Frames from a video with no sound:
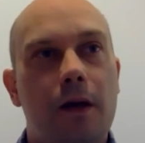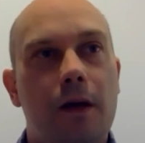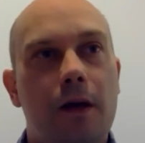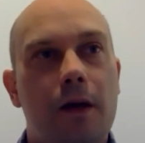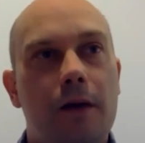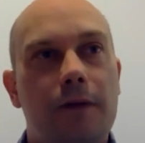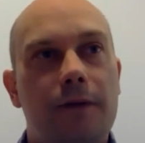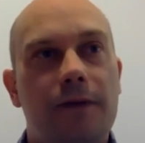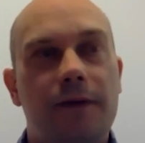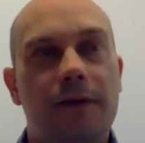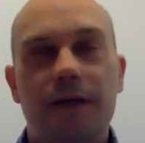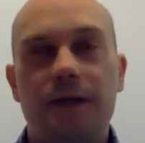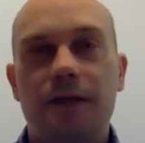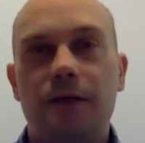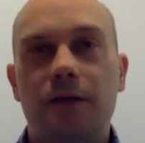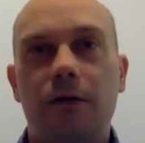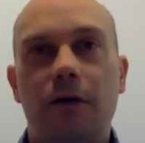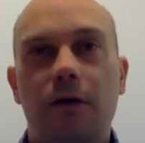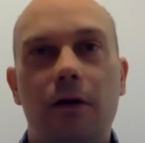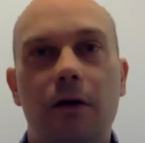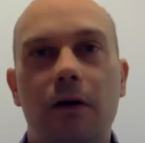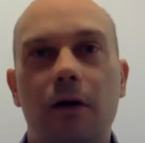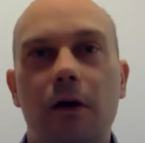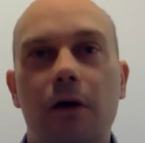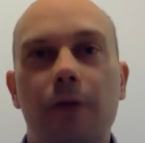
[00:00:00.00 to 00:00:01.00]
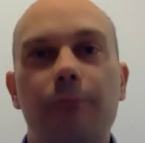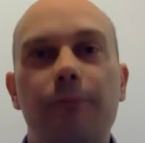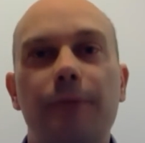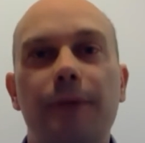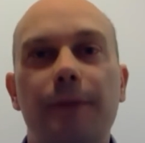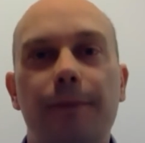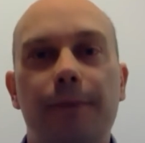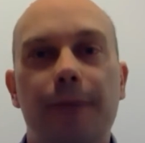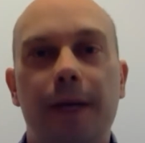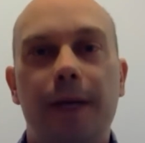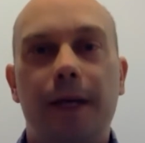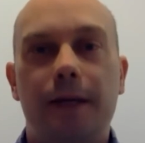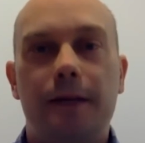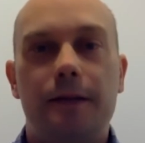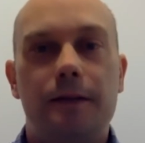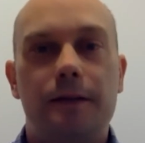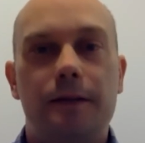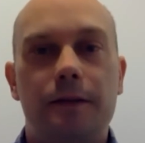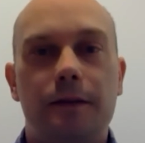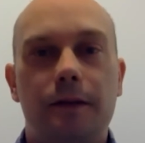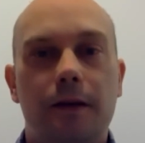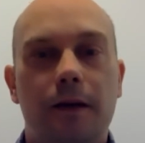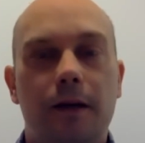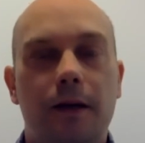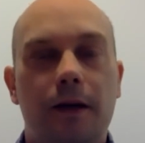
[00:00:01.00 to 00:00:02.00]
things are unprepared.
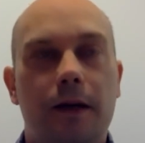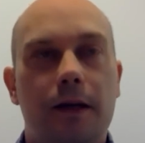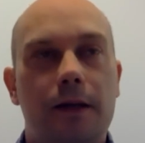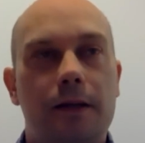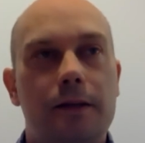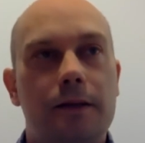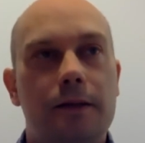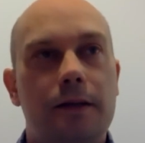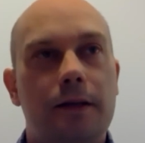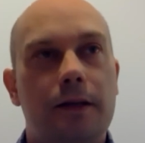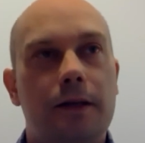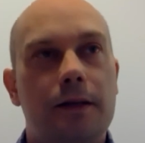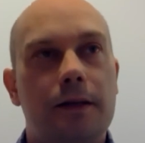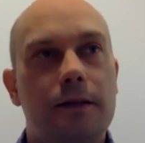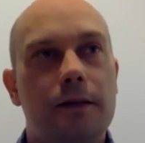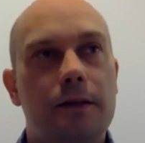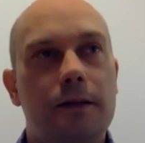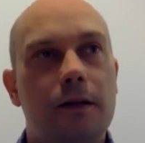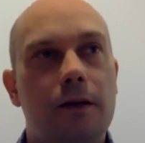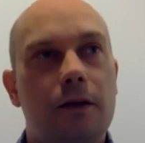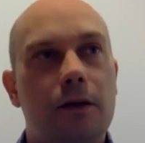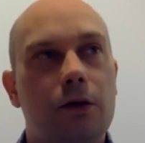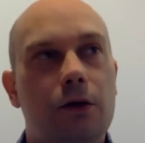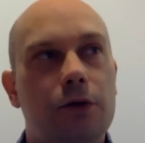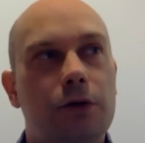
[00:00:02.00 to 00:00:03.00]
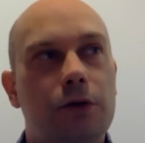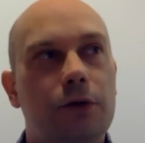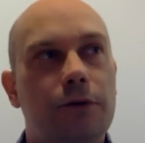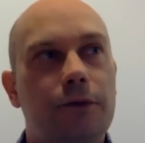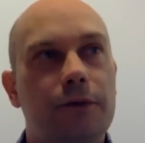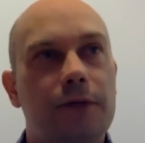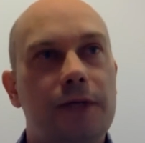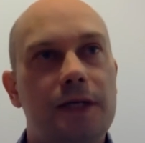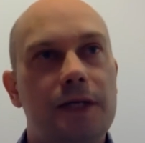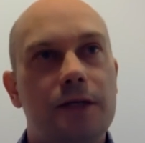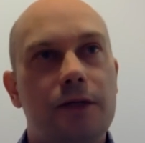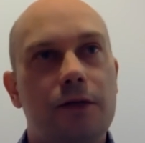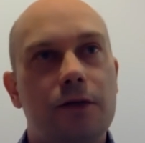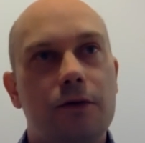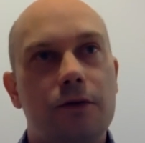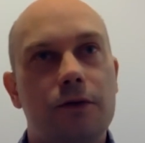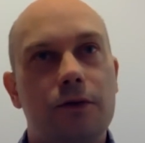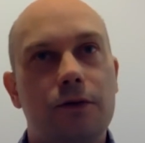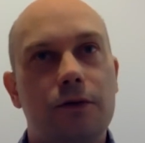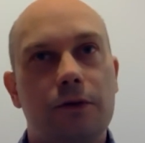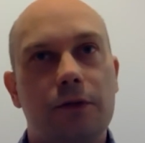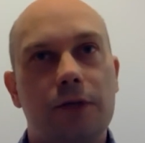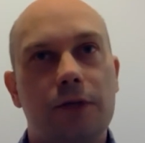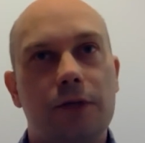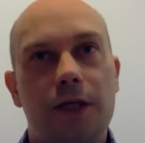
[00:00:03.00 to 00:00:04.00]
And a lot of these
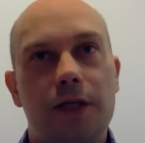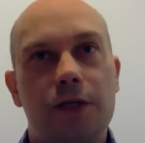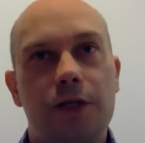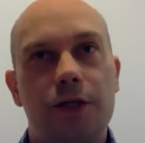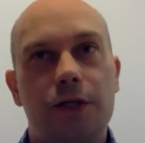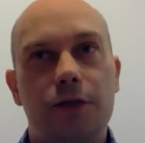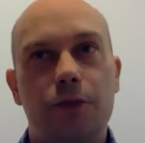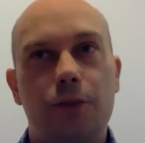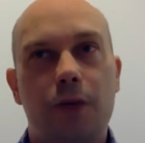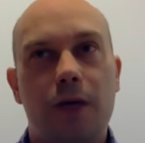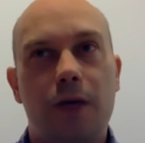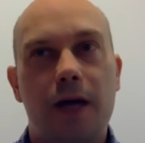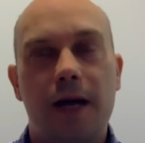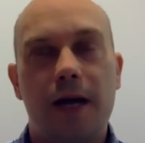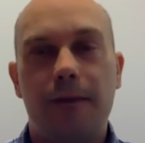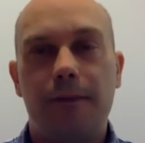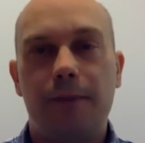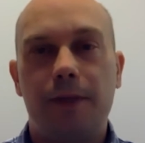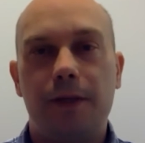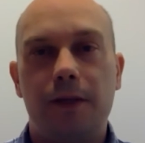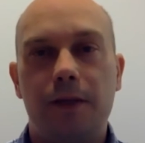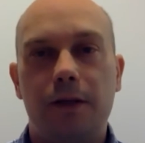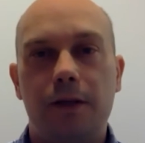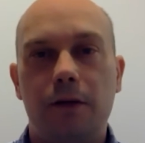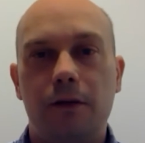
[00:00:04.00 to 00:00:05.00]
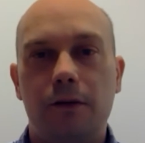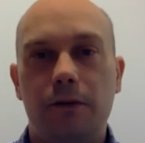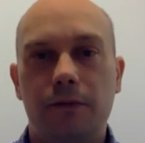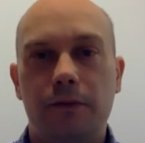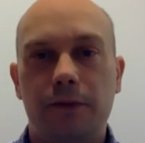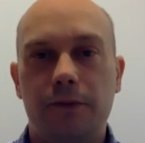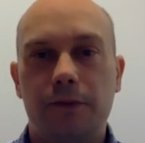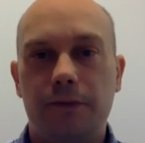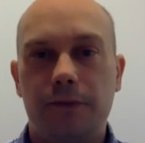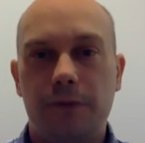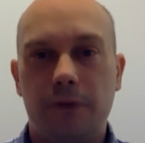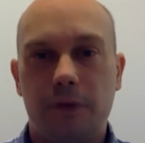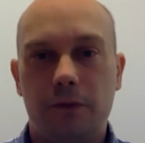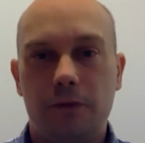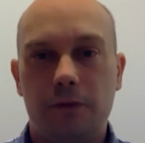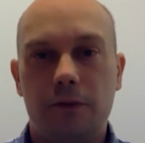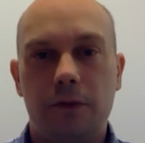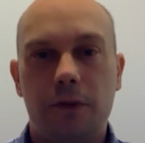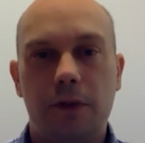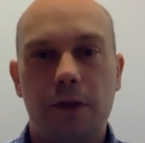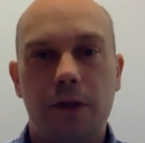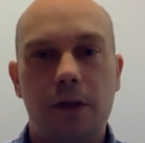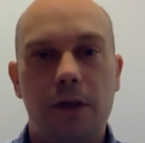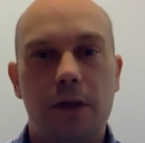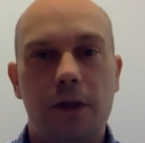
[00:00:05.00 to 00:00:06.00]
consultations were happening over the phone.
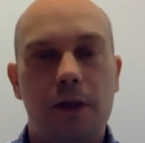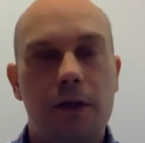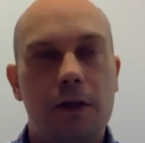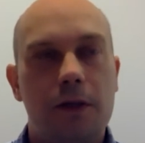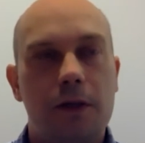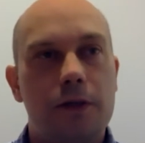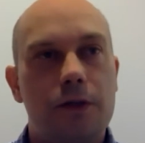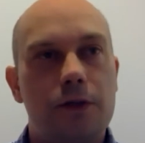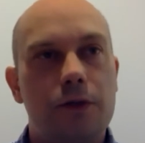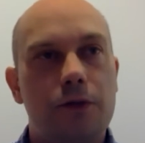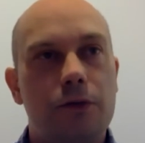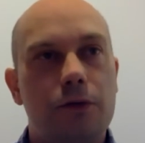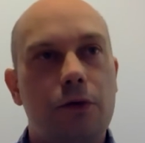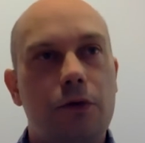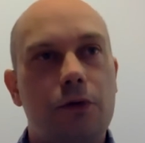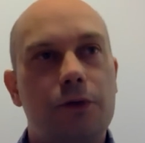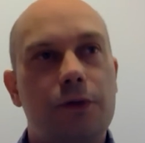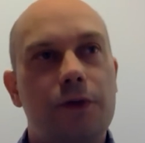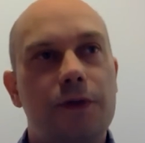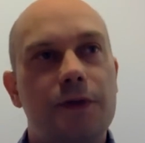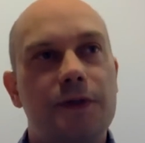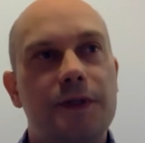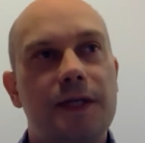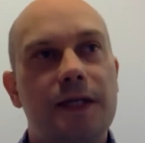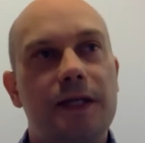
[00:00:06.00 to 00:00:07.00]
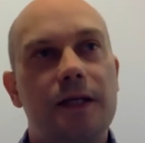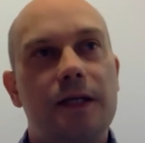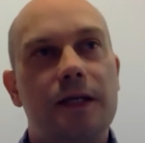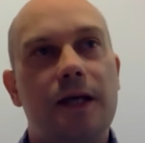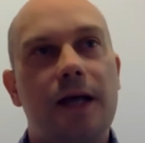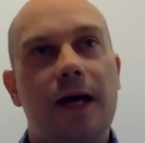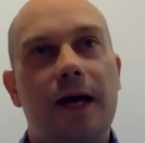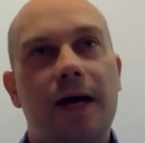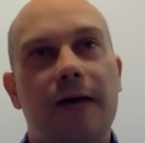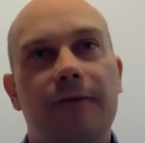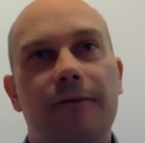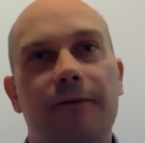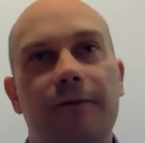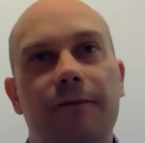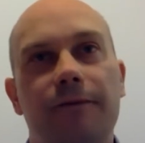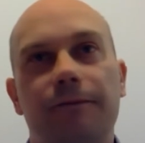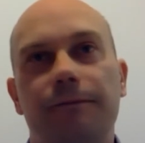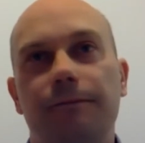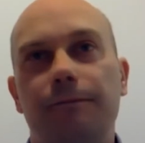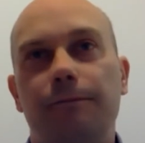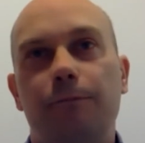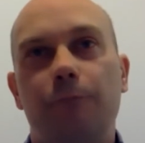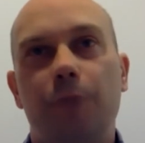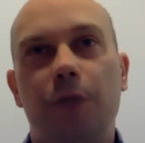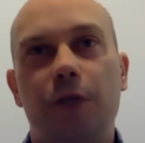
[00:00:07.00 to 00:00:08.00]
So doctors didn't have
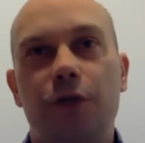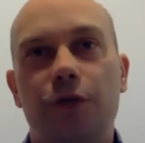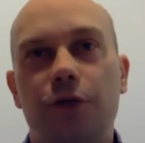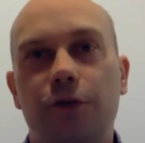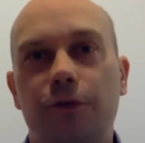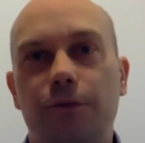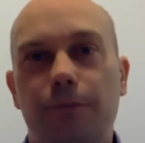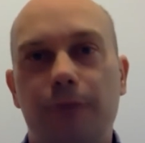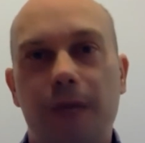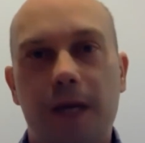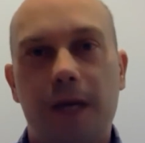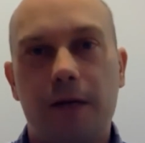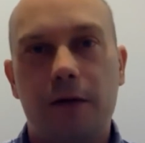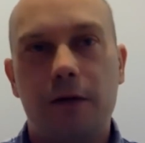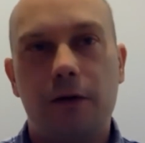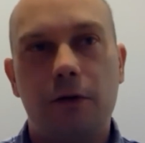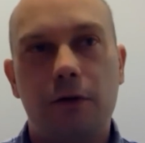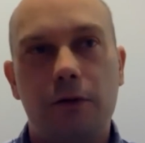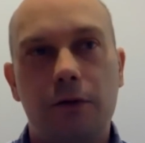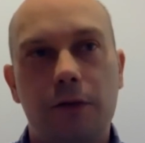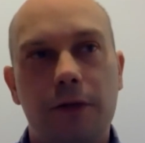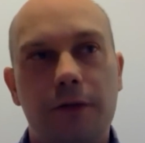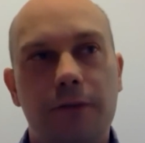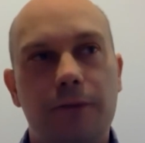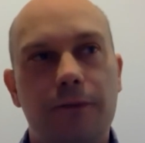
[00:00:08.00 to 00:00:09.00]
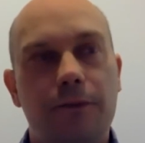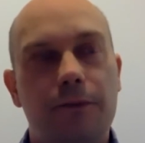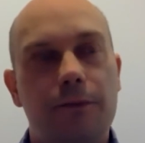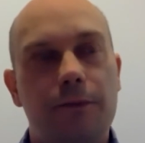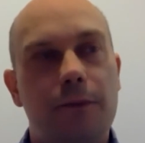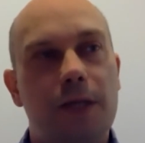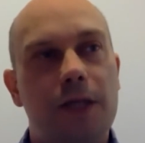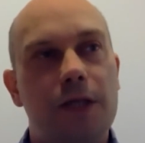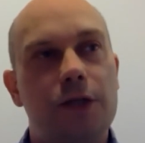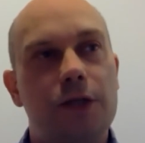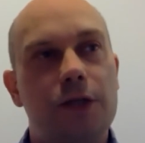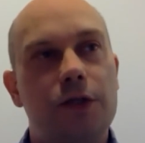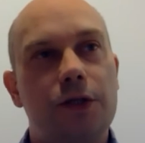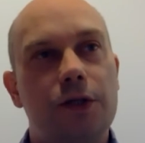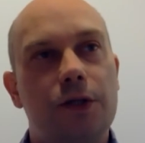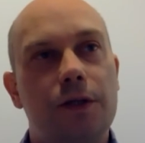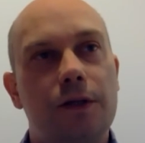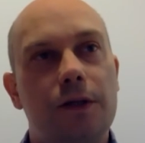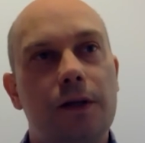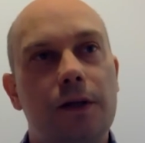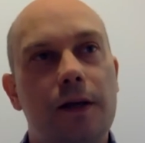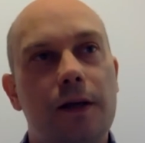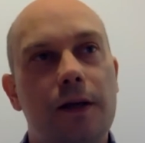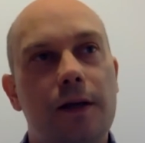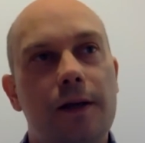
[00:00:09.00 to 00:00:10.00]
much of background
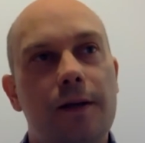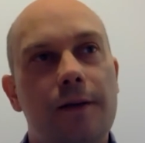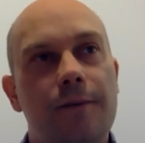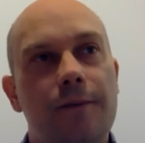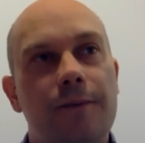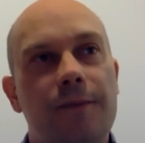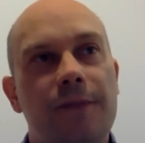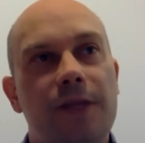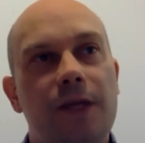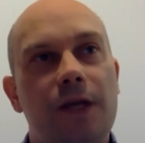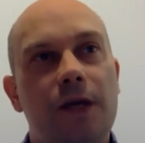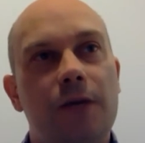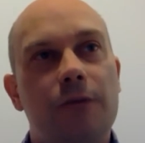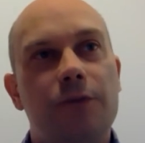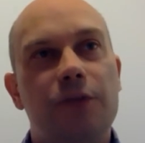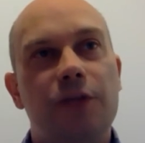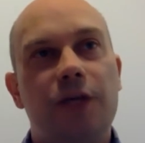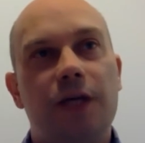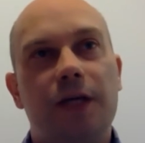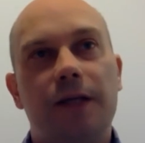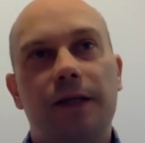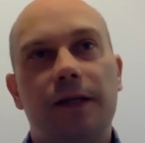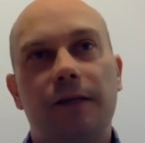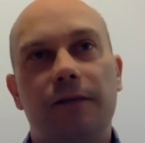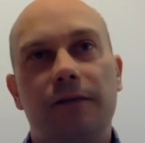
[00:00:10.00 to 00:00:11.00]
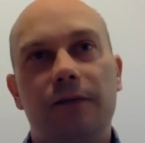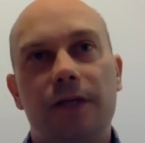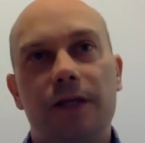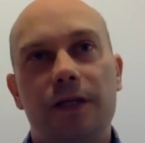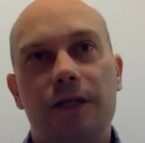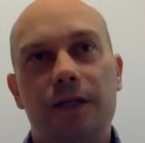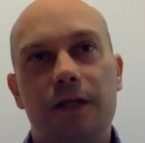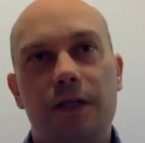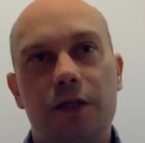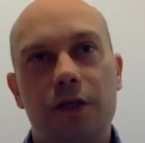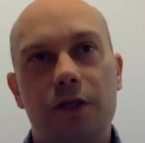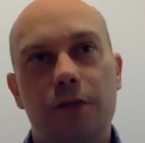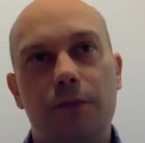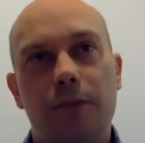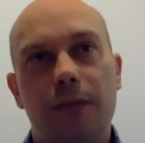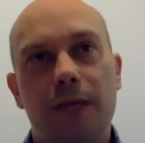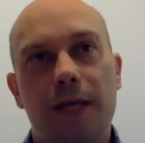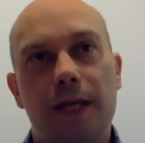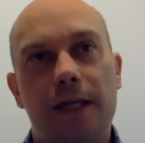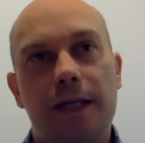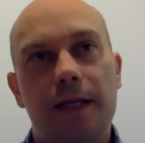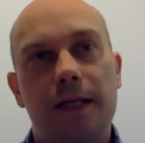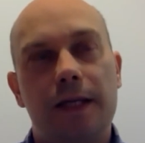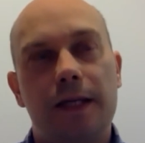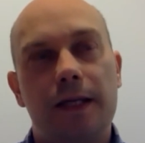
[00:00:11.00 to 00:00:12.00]
information. The objective
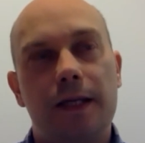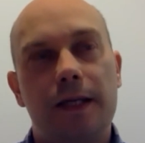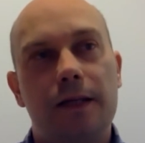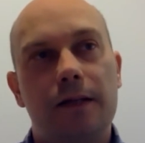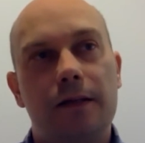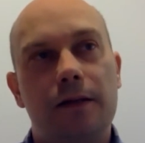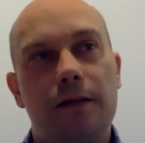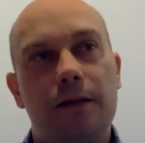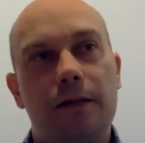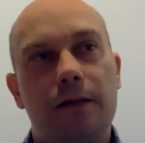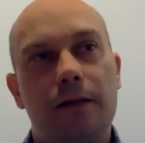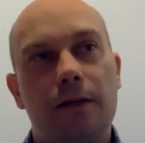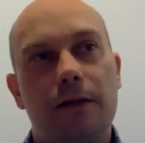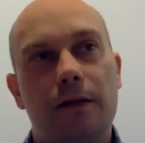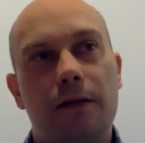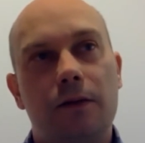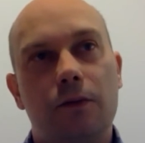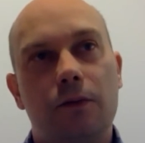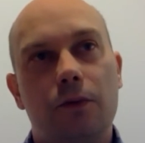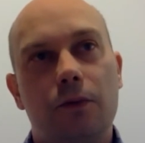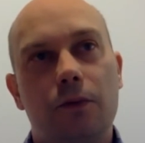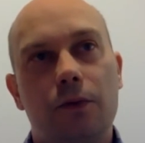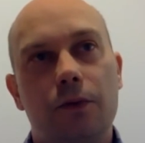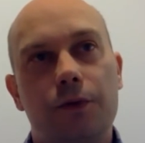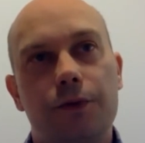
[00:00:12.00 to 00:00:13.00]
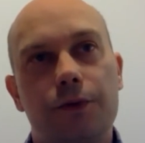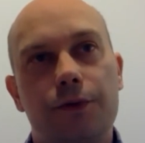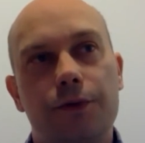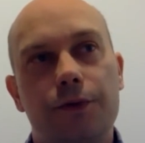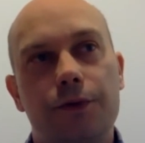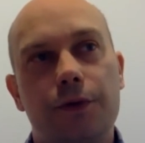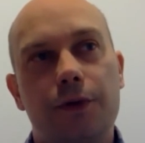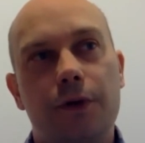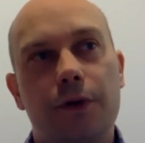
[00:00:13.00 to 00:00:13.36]
decision-making was